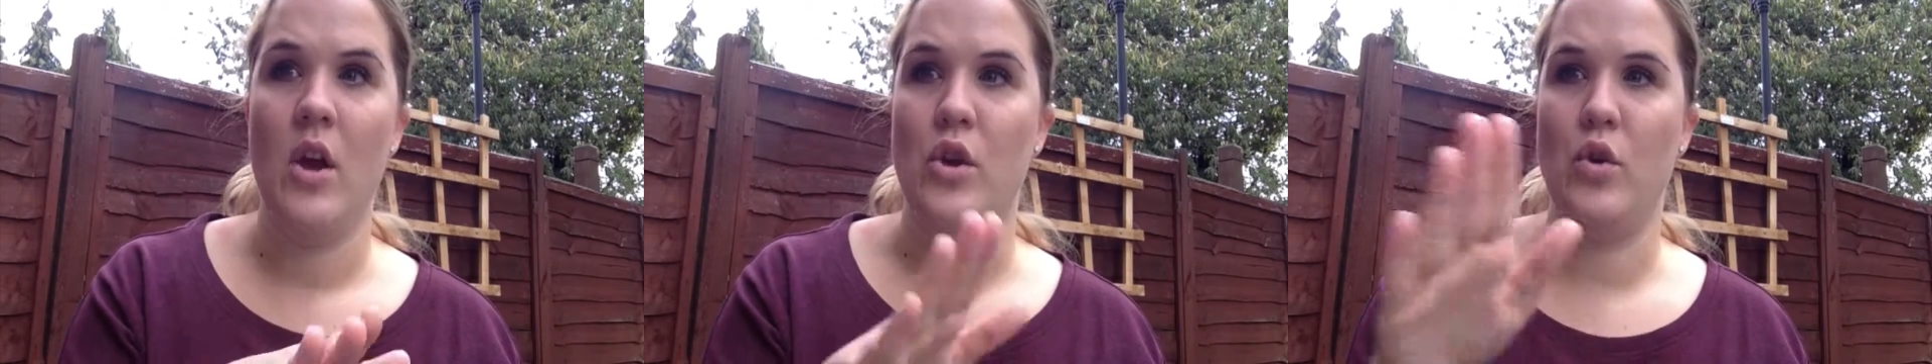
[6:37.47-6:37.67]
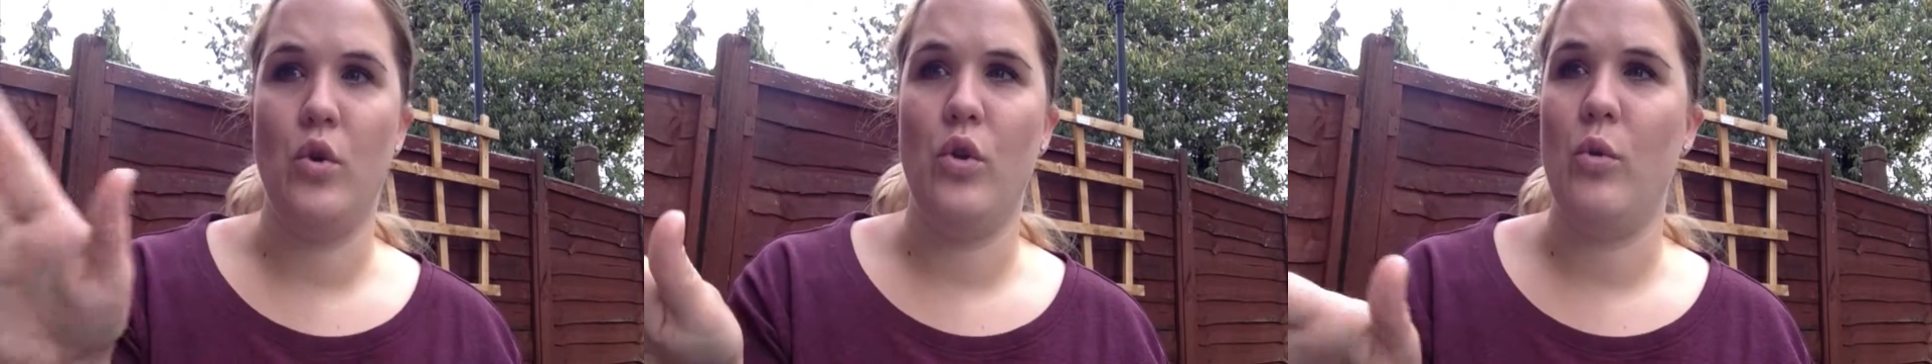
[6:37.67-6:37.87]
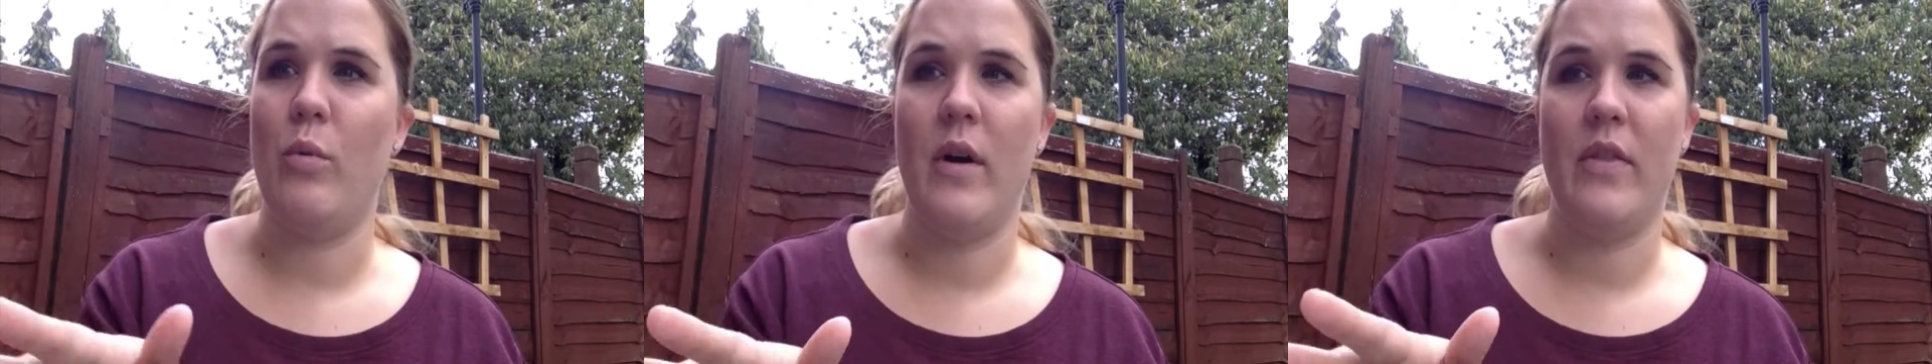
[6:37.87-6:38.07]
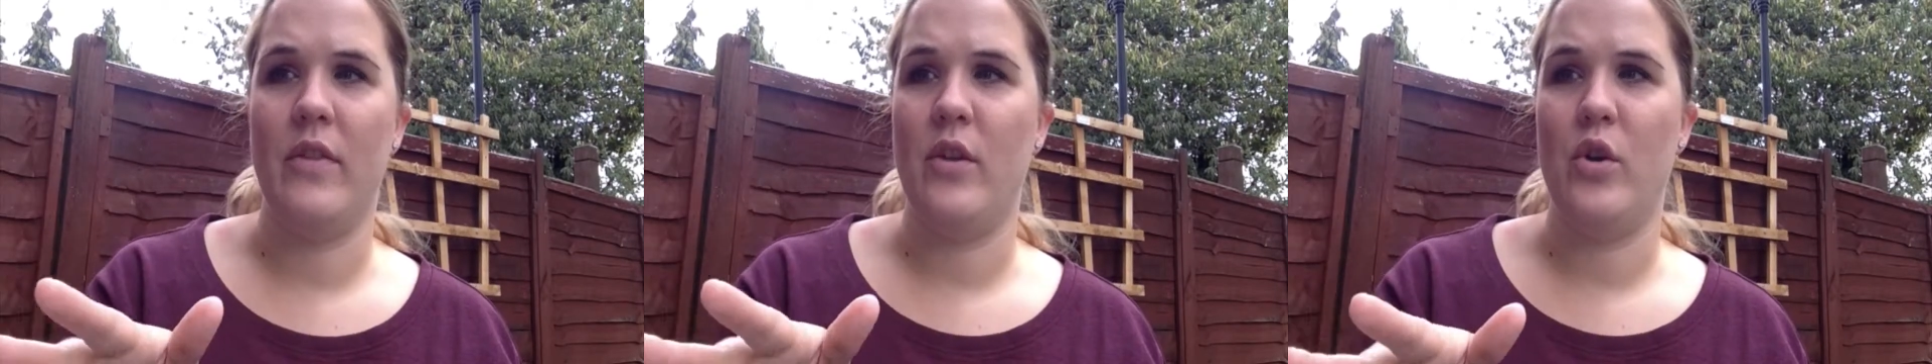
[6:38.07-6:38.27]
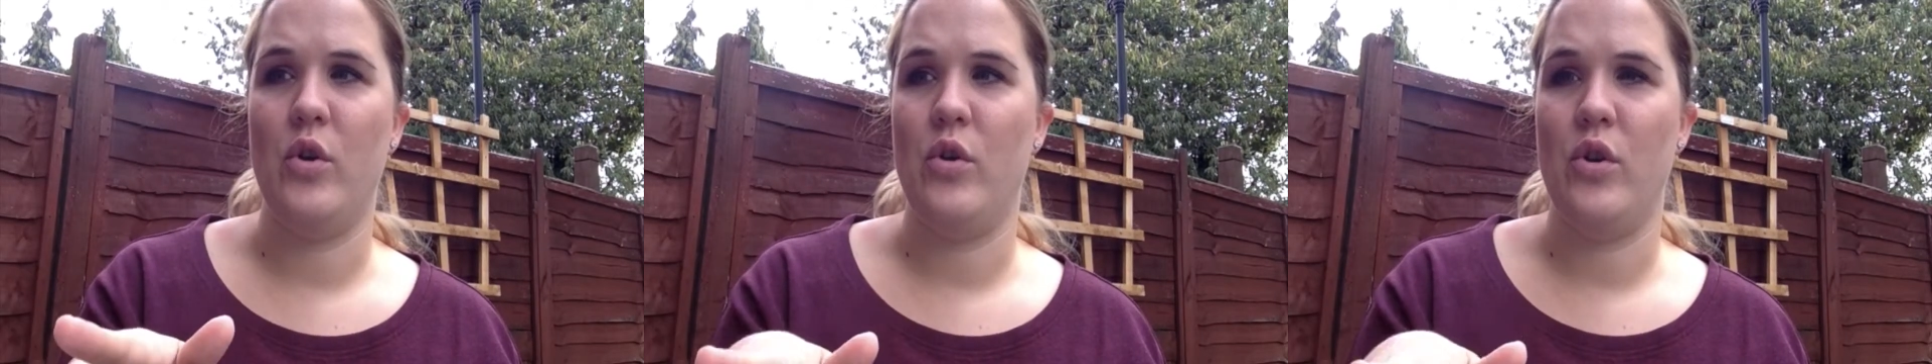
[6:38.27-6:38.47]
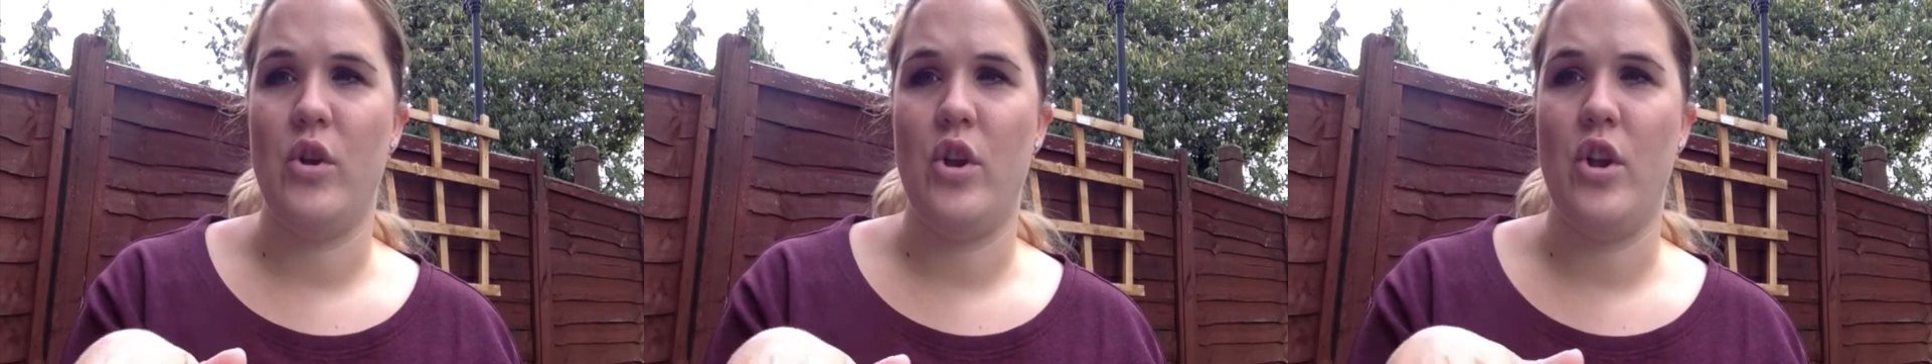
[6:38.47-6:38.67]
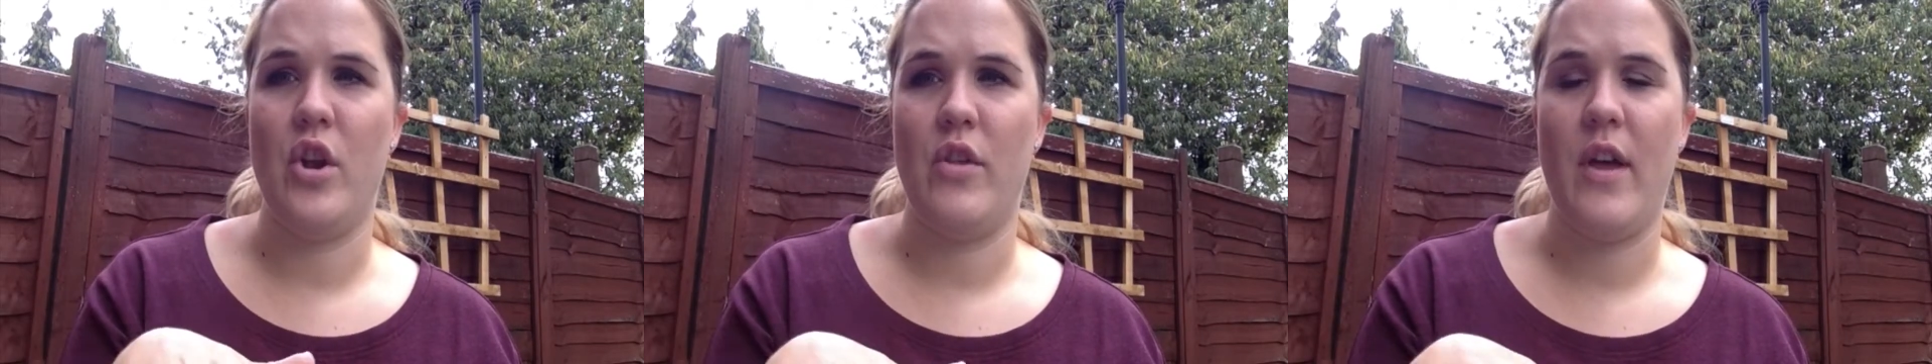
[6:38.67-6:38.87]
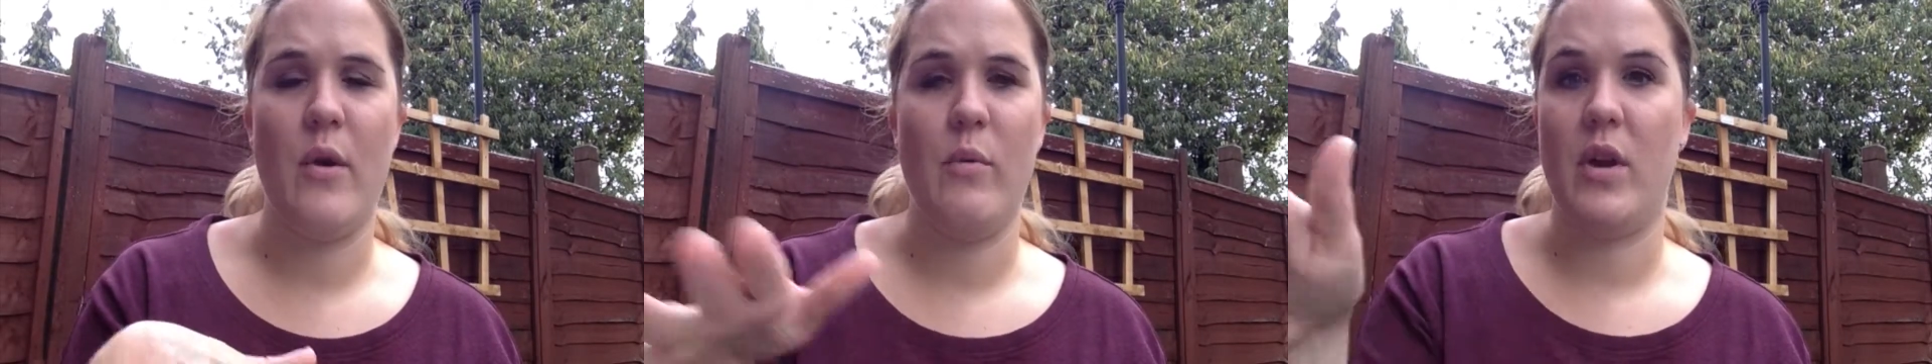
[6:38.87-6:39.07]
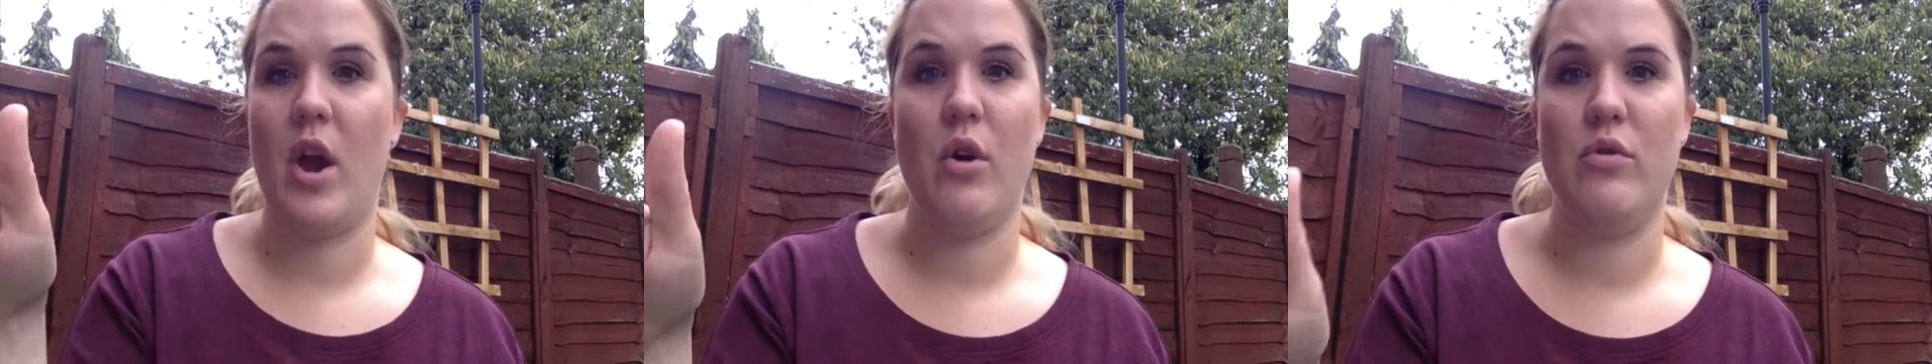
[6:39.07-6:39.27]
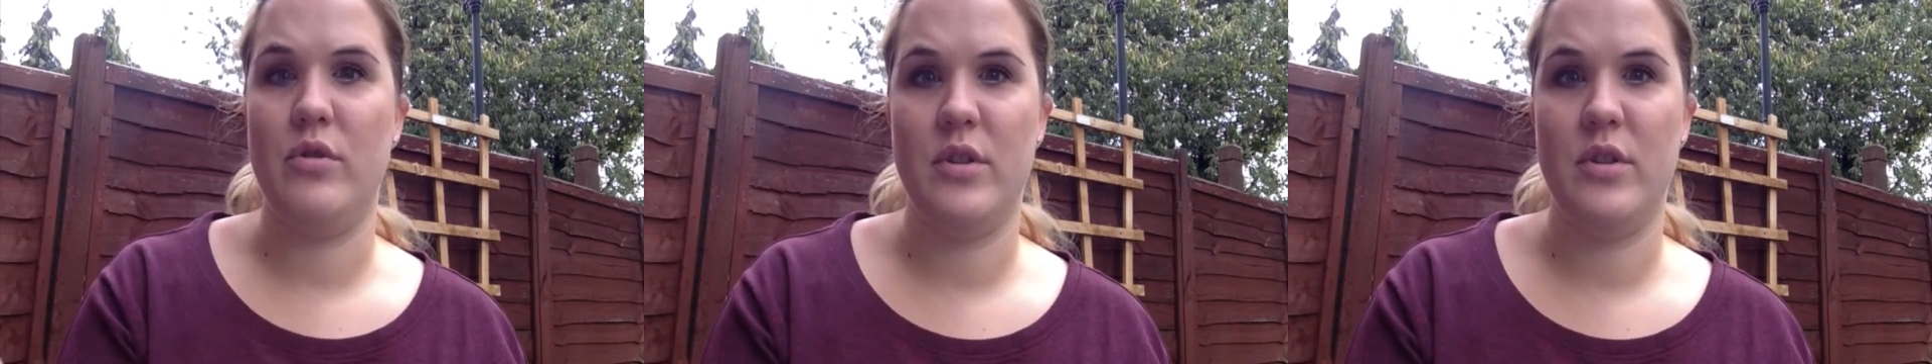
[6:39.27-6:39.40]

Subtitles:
you're the one who, you know, they would go